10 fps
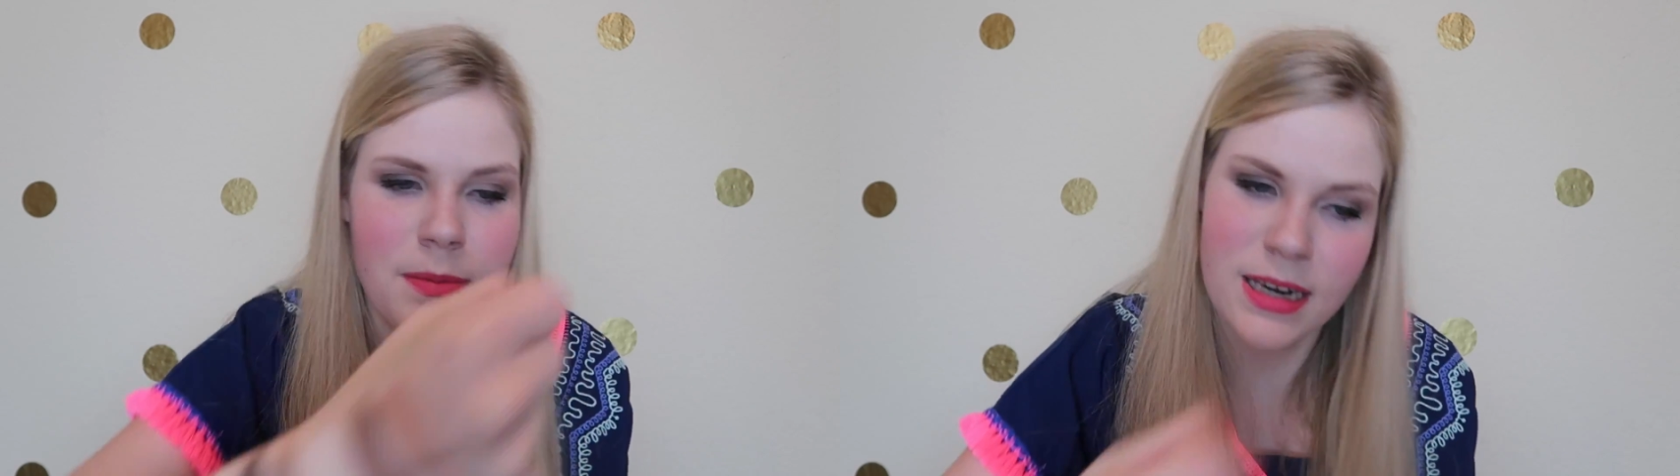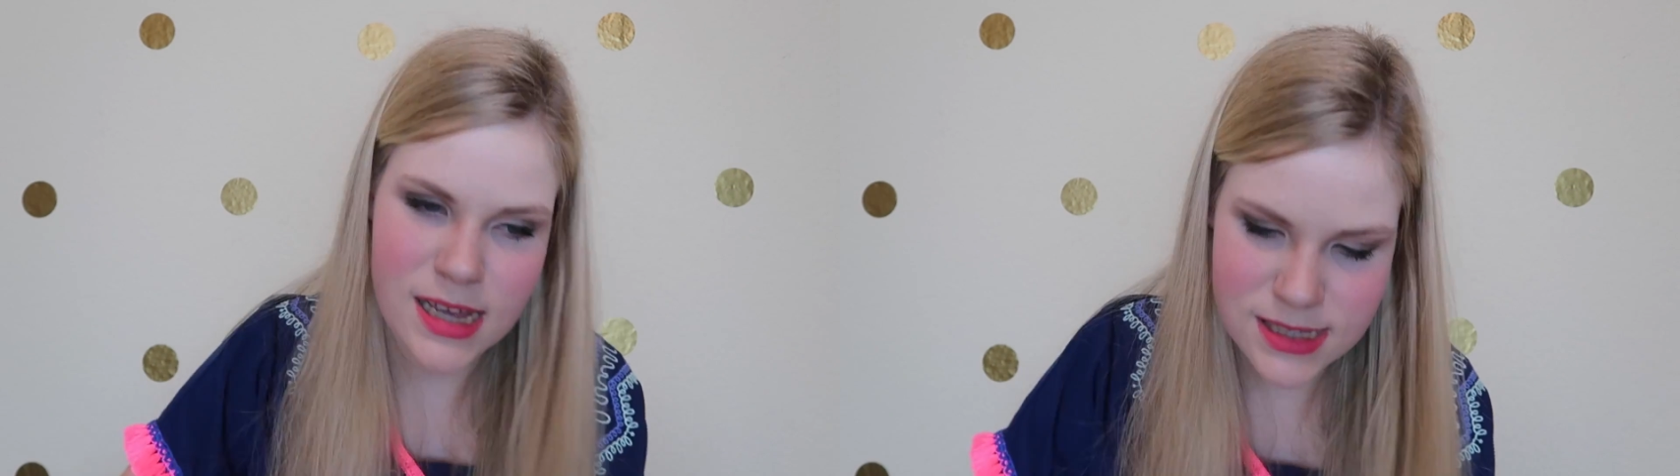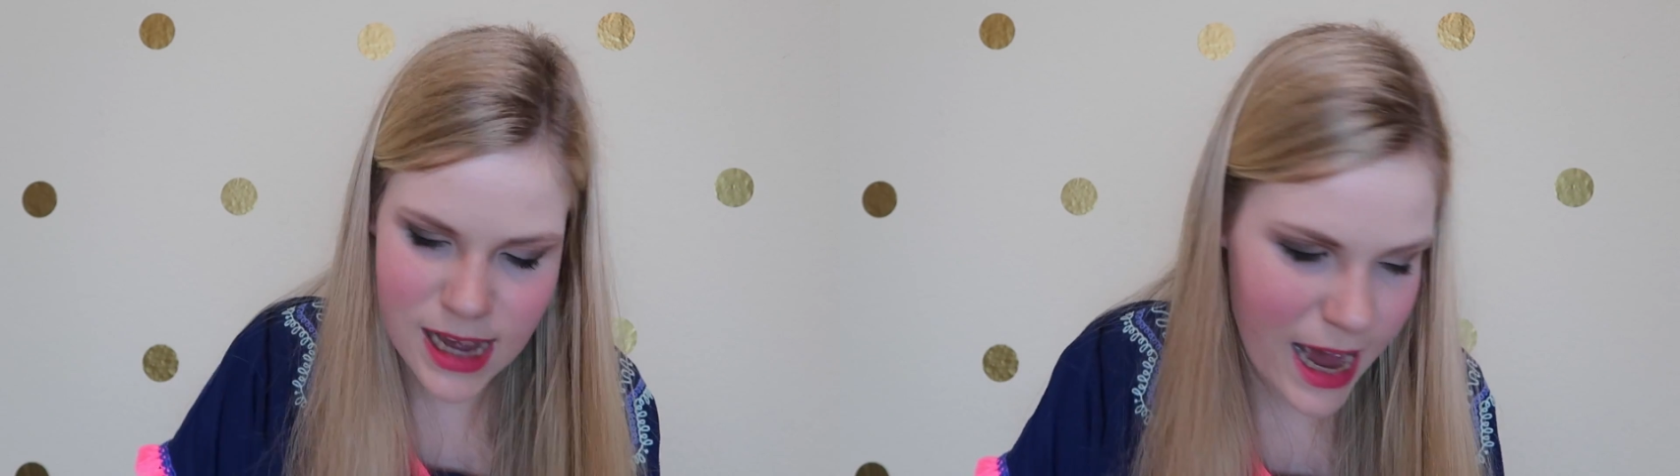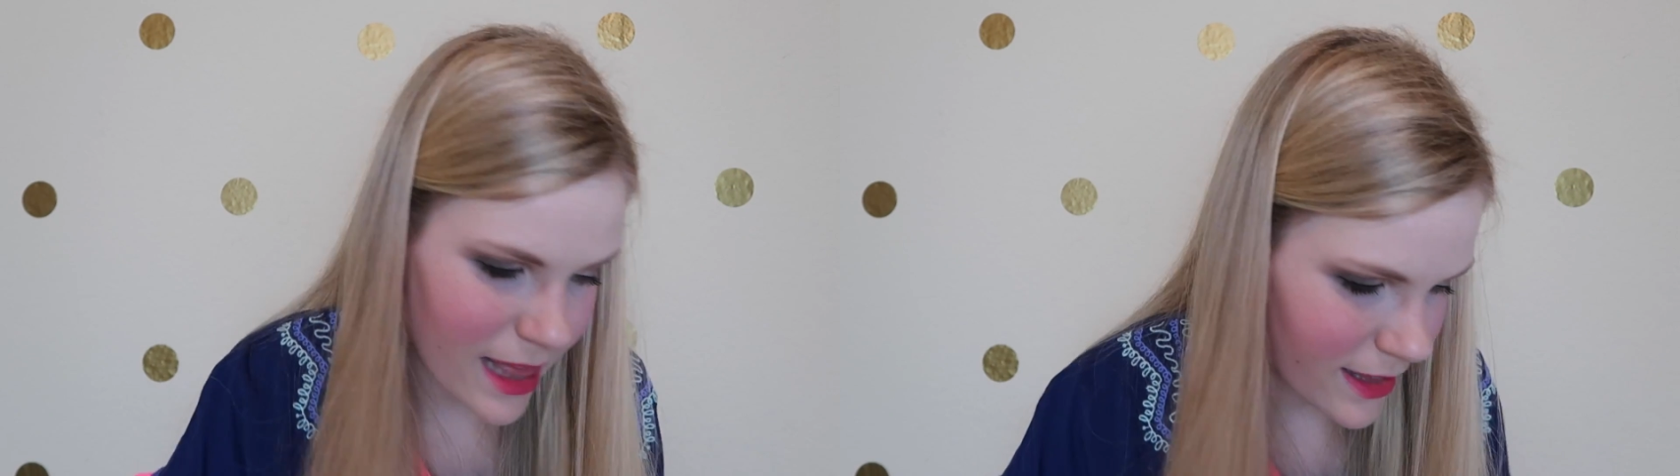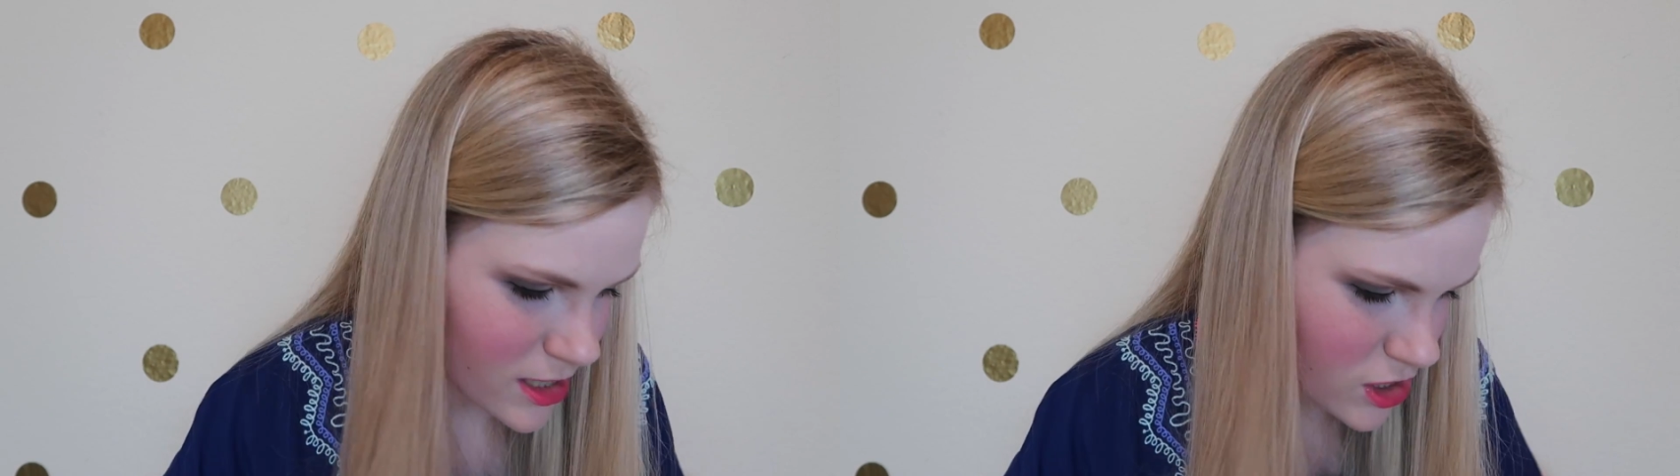I mean, it's a
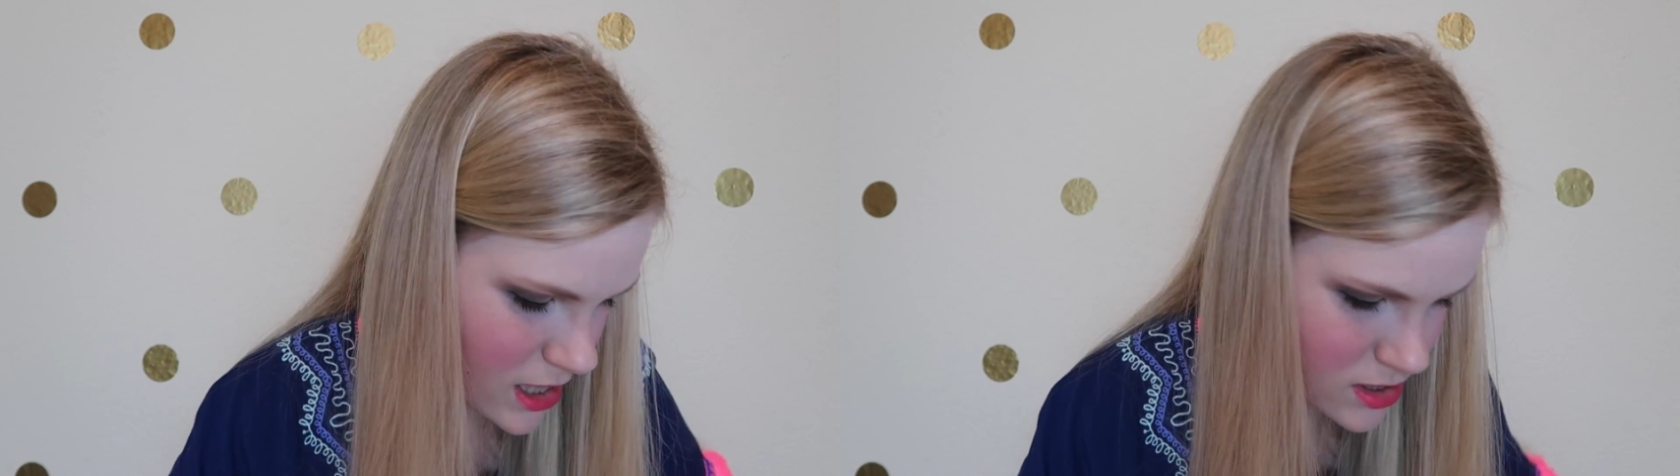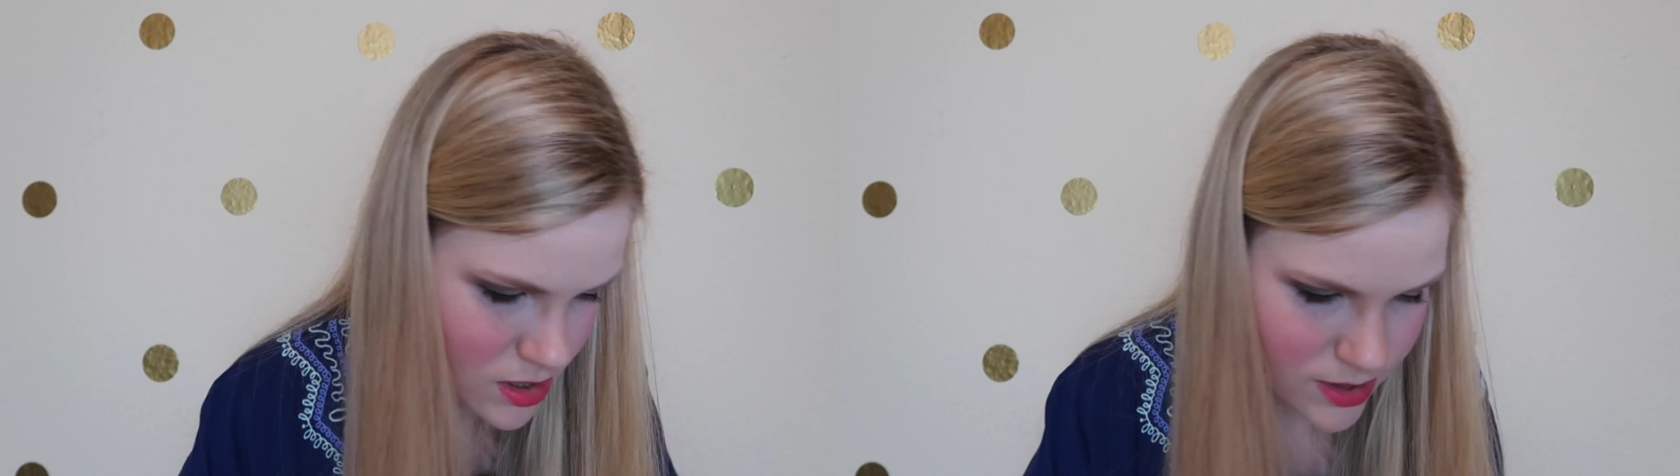highlight shade,